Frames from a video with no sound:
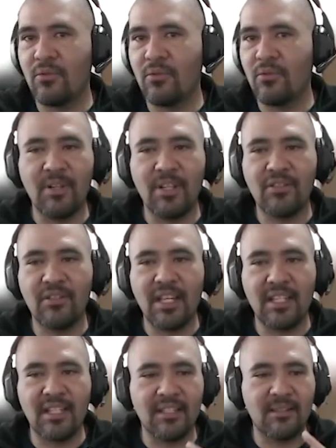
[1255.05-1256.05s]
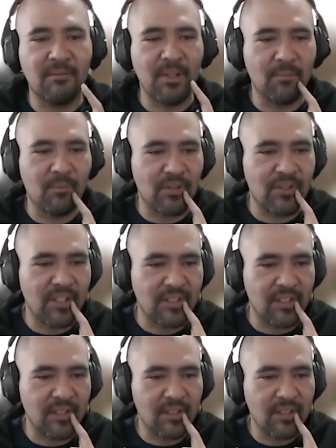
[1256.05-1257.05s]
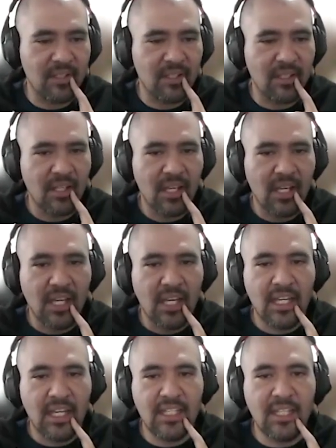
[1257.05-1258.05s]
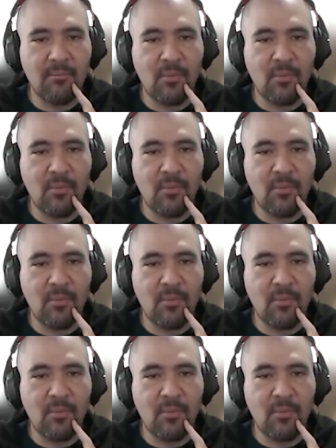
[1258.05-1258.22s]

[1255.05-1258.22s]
real time the information that is being processed. In the